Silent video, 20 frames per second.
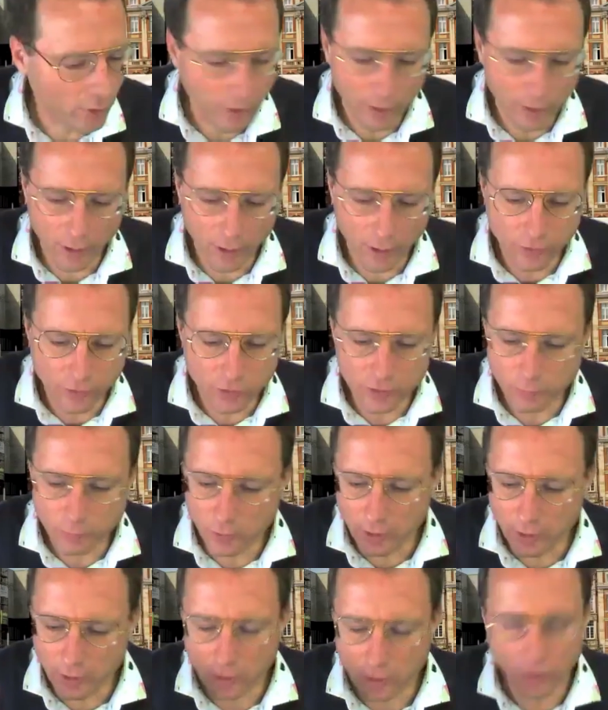just to put in
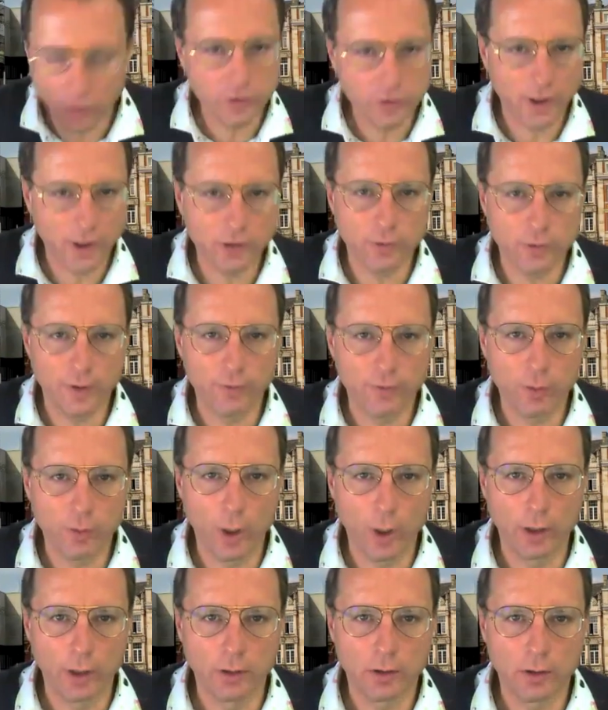context for
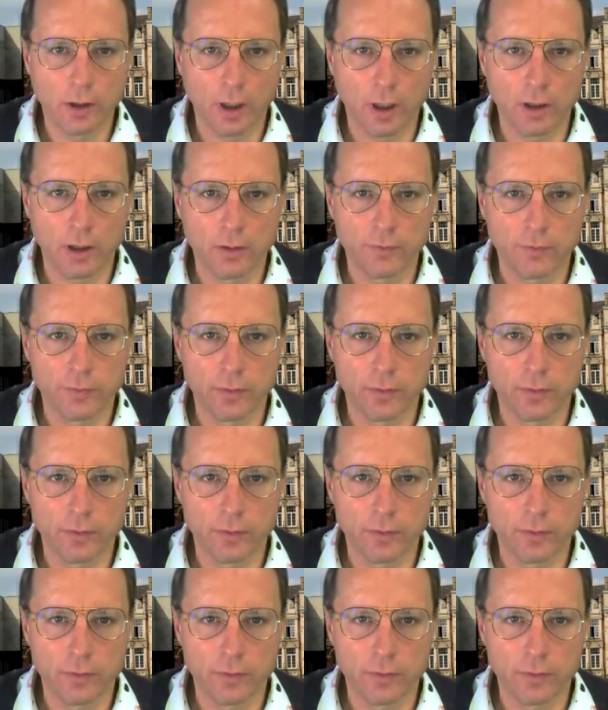everyone kind of